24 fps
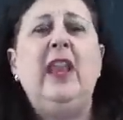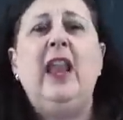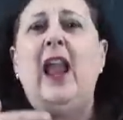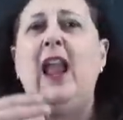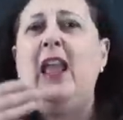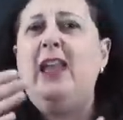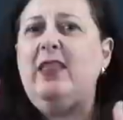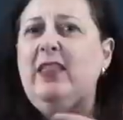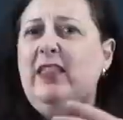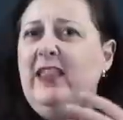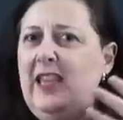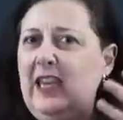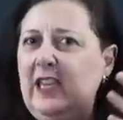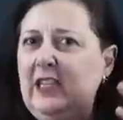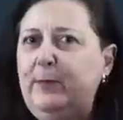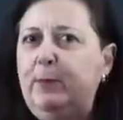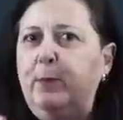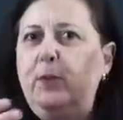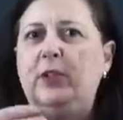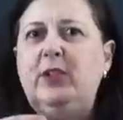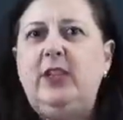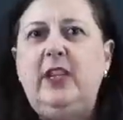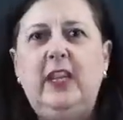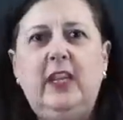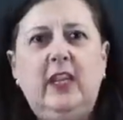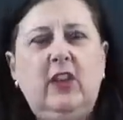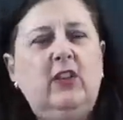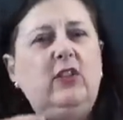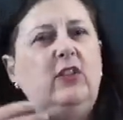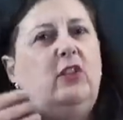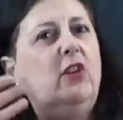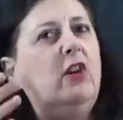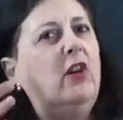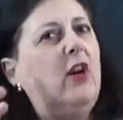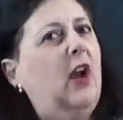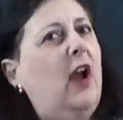And these
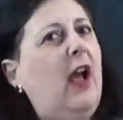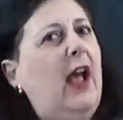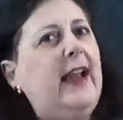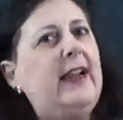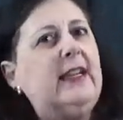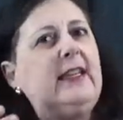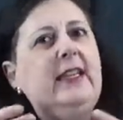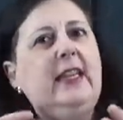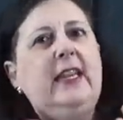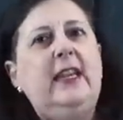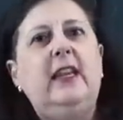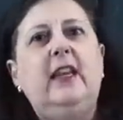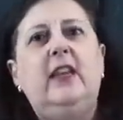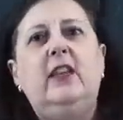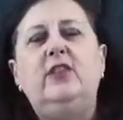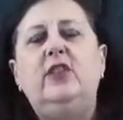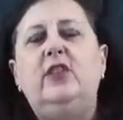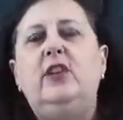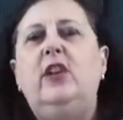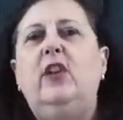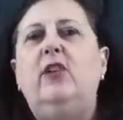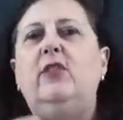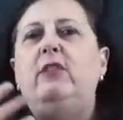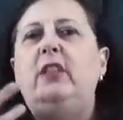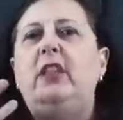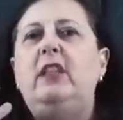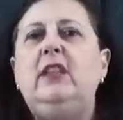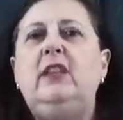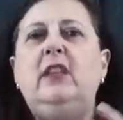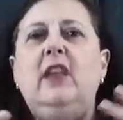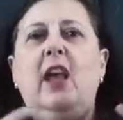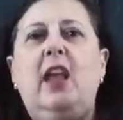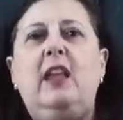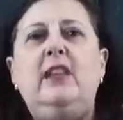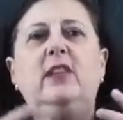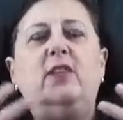particular ideas, you know, these
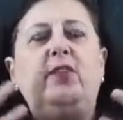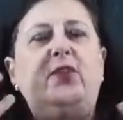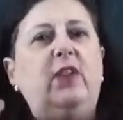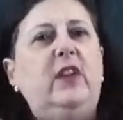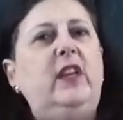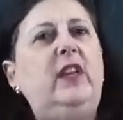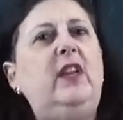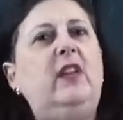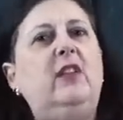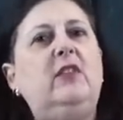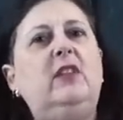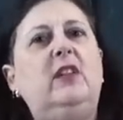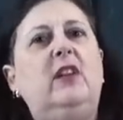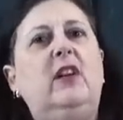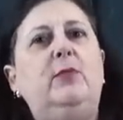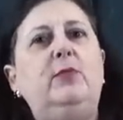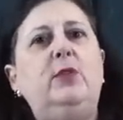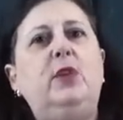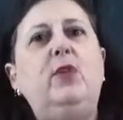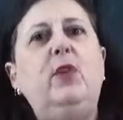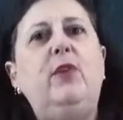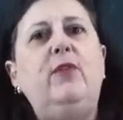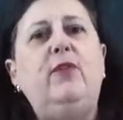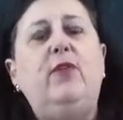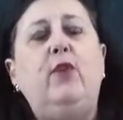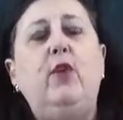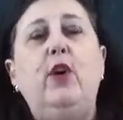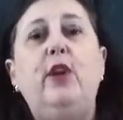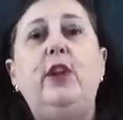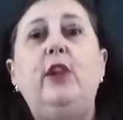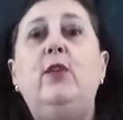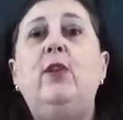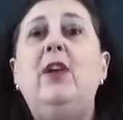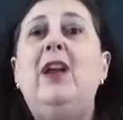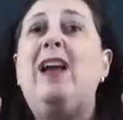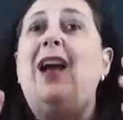kinds of videos that I'm doing for
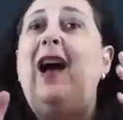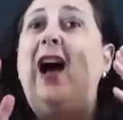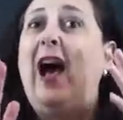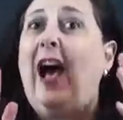you,